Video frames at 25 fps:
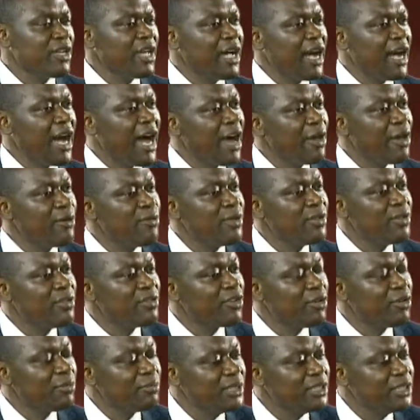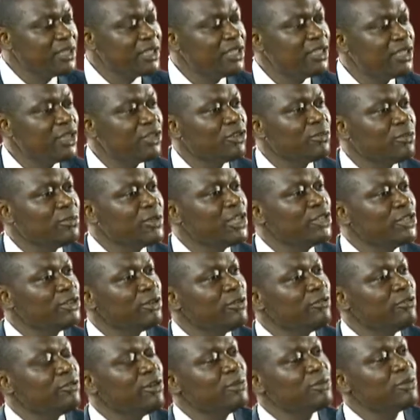are we submitting the
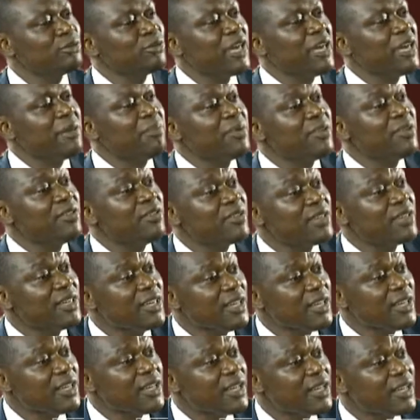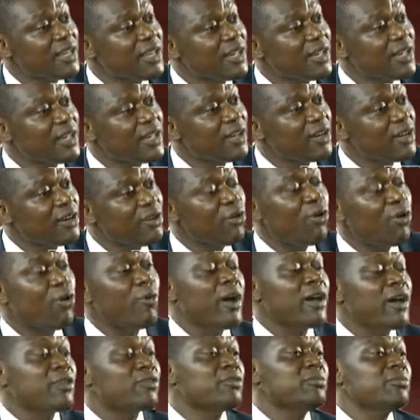nomination form to APC or
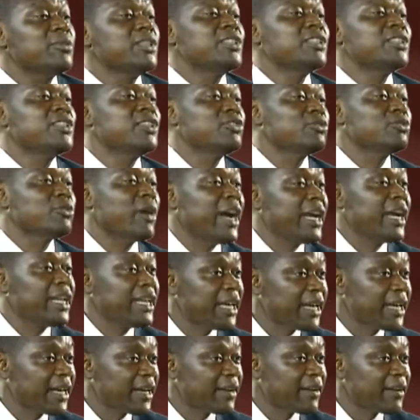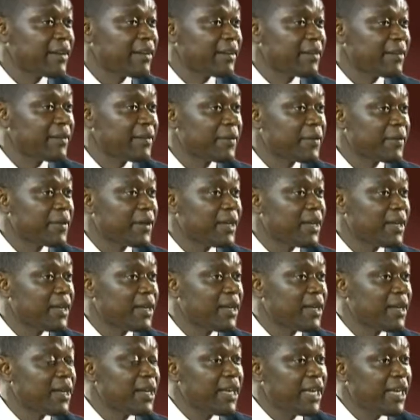we are submitting it to INEC?
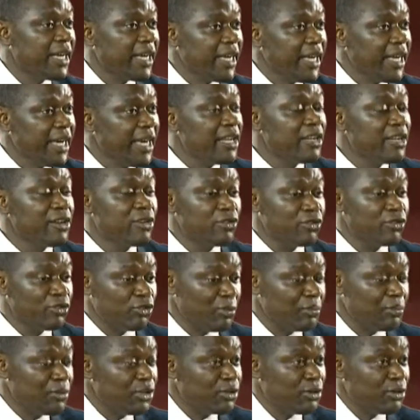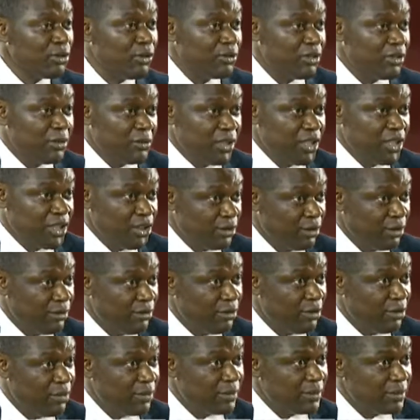In submission of nomination form,